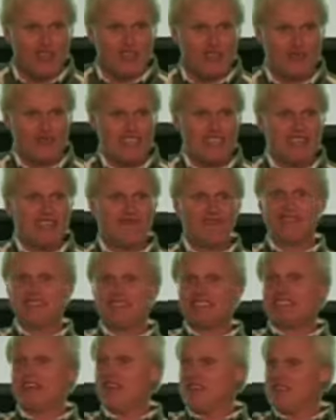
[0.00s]
You give
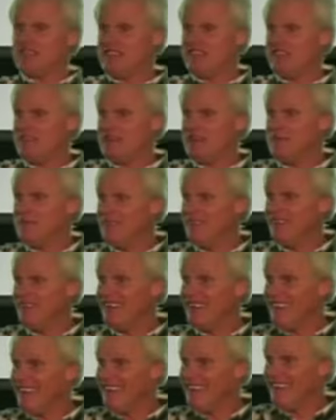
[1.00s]
yourself to Him
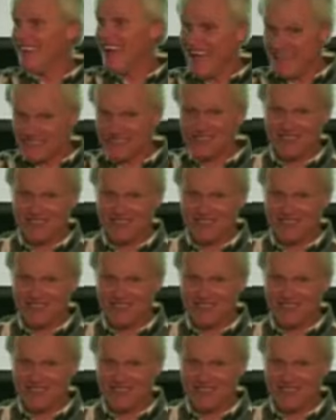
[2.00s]
as